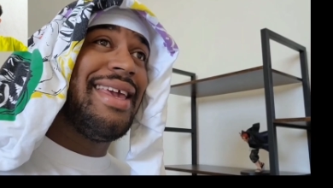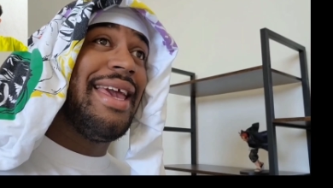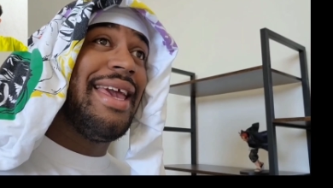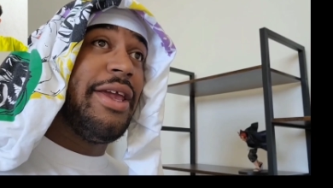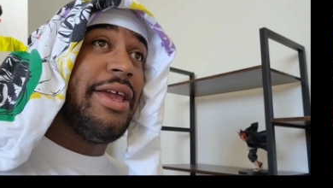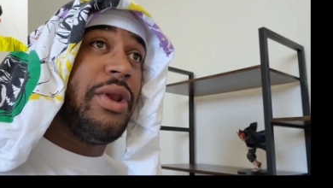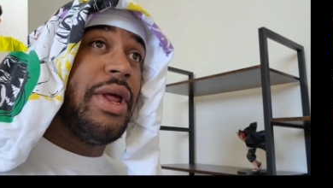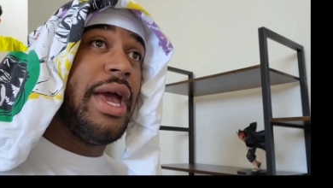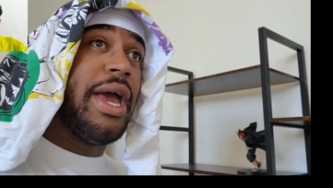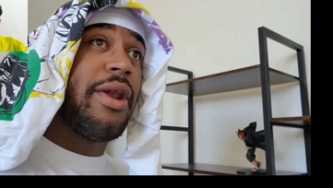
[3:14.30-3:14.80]
I
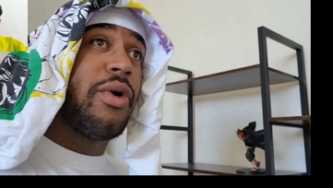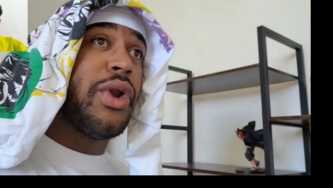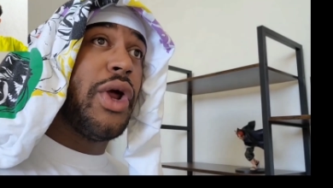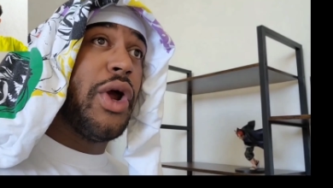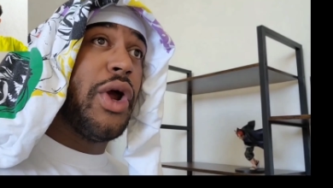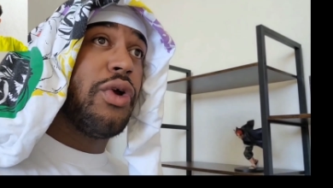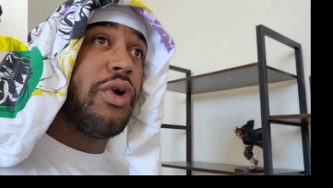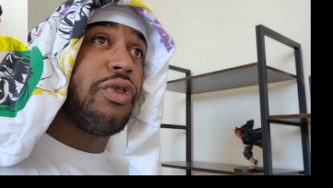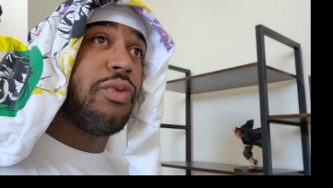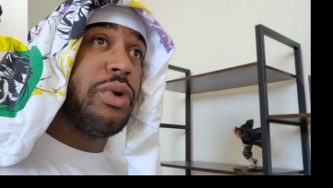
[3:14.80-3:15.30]
gave you
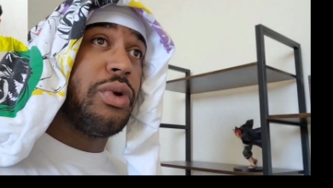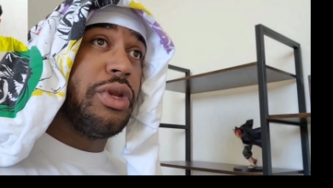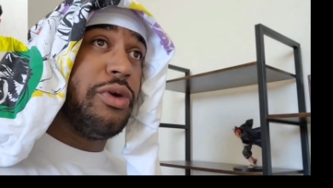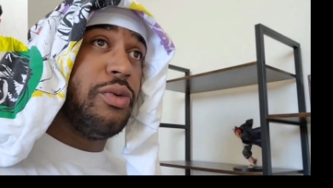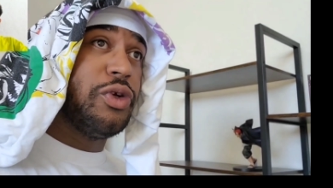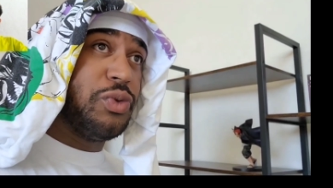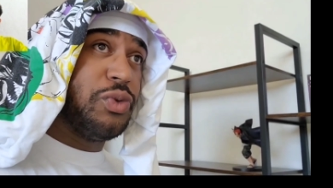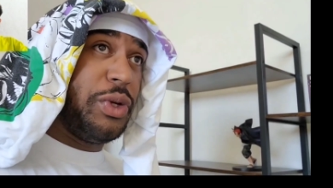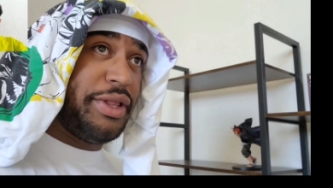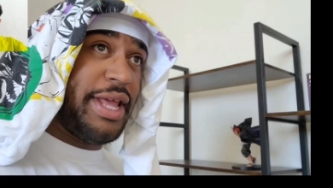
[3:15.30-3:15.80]
that on earth
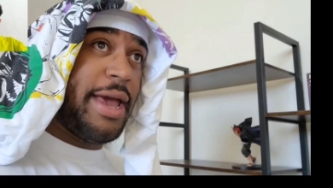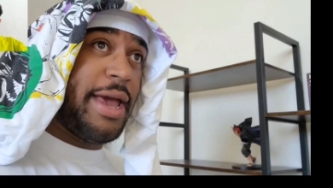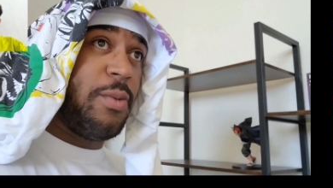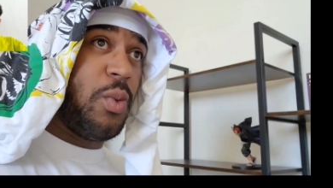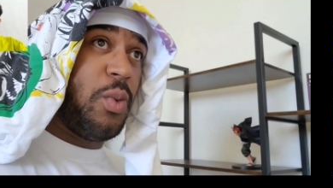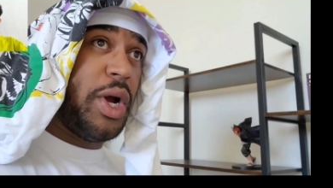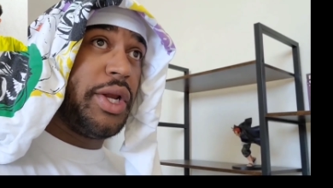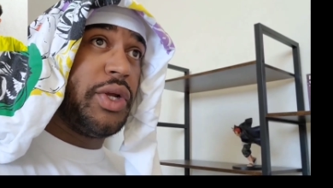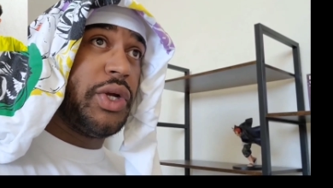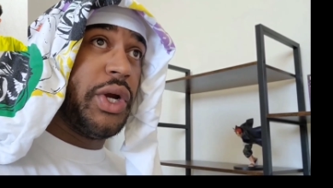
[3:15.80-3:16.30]
when you was
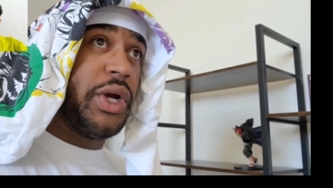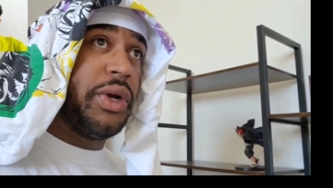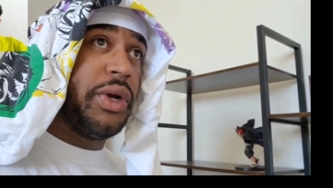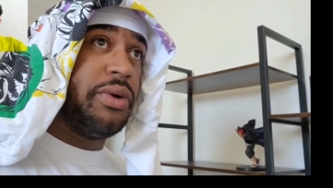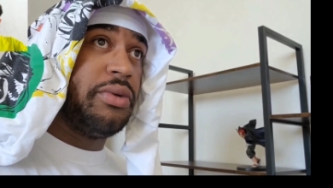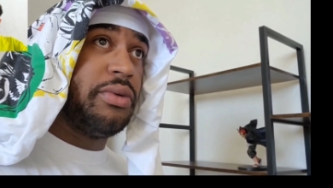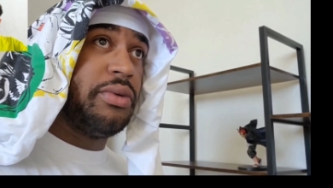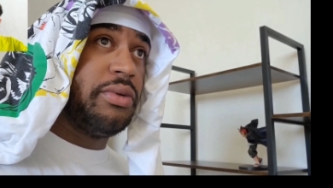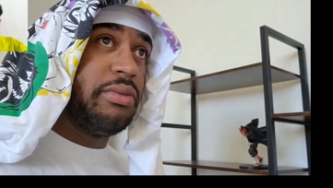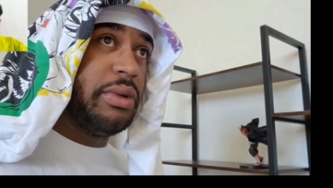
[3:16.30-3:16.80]
with that one
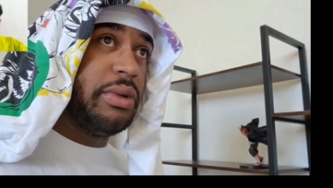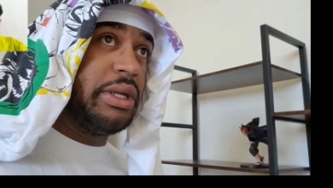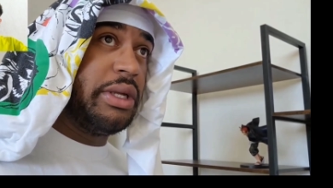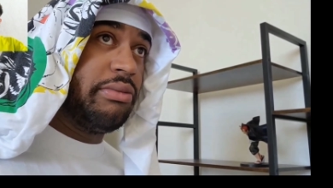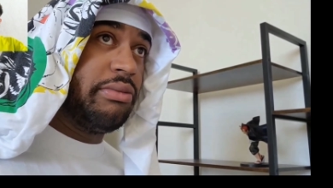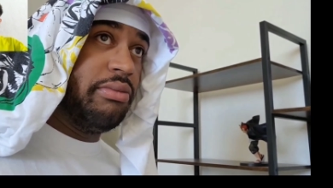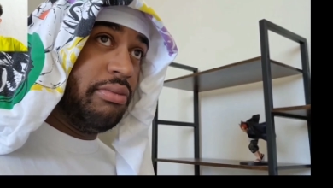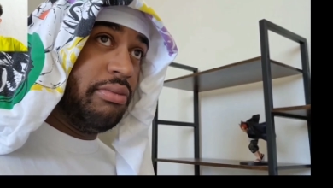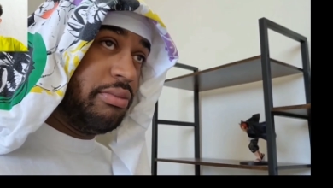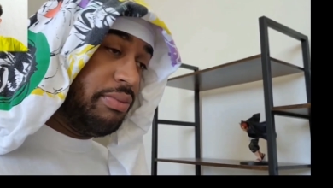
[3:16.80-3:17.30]
girl.
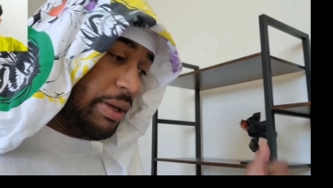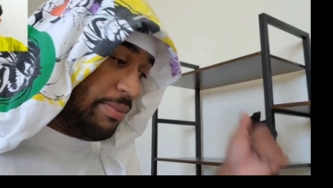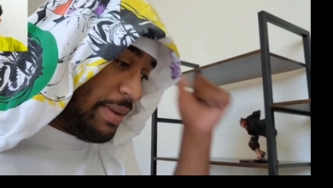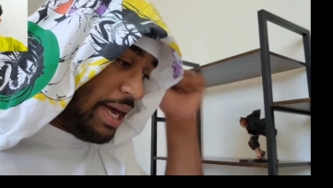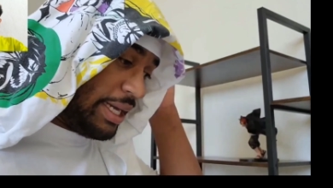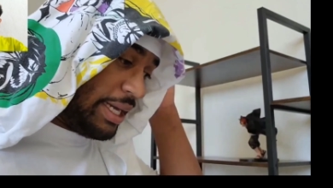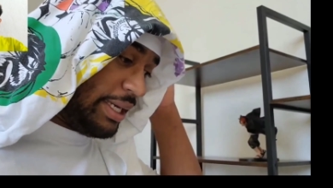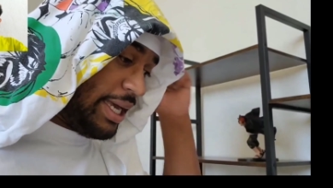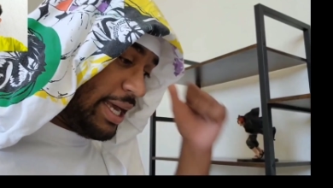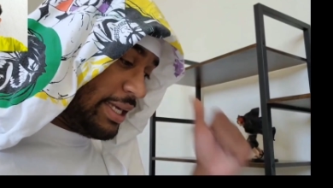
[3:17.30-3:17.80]

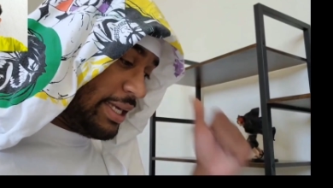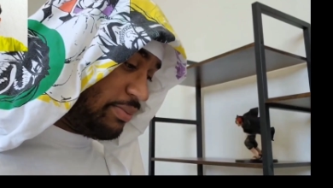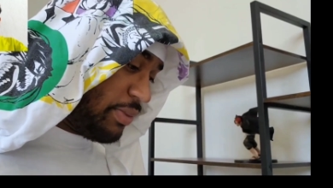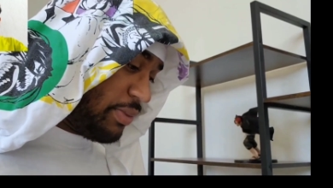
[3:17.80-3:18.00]
Mm. Be my